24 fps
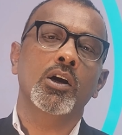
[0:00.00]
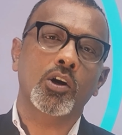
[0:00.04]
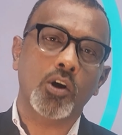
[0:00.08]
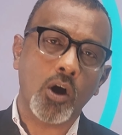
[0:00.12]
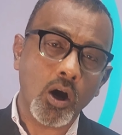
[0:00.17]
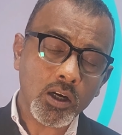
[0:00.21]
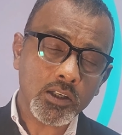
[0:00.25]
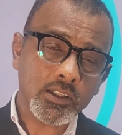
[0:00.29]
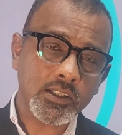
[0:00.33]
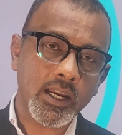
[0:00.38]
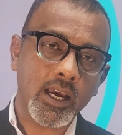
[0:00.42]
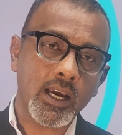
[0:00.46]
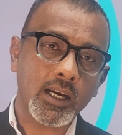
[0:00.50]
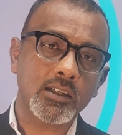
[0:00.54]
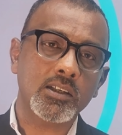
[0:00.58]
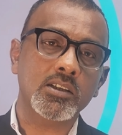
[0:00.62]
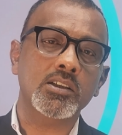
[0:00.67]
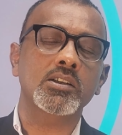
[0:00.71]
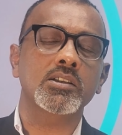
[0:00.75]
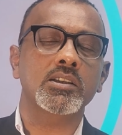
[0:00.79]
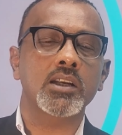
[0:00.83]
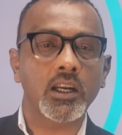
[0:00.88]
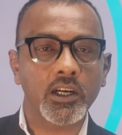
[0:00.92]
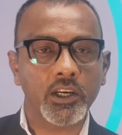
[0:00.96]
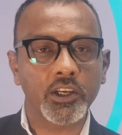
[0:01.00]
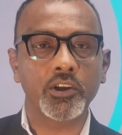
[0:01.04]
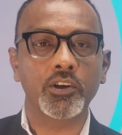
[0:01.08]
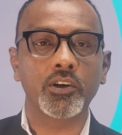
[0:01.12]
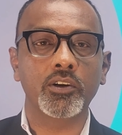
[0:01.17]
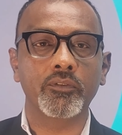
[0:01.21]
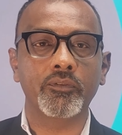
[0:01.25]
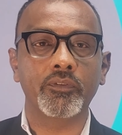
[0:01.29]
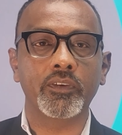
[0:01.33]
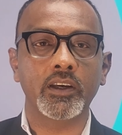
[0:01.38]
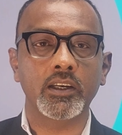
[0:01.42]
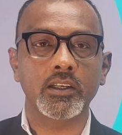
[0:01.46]
contact Study
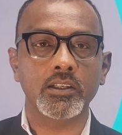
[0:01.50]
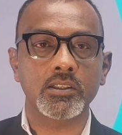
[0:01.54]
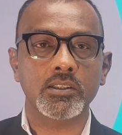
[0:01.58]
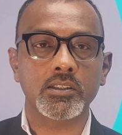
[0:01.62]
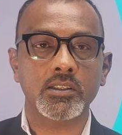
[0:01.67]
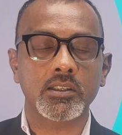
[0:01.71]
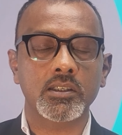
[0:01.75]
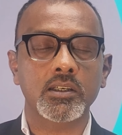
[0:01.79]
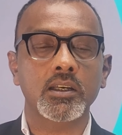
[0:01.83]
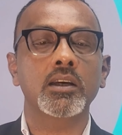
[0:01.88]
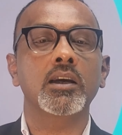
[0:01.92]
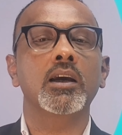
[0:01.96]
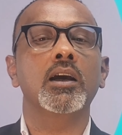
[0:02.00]
Unifees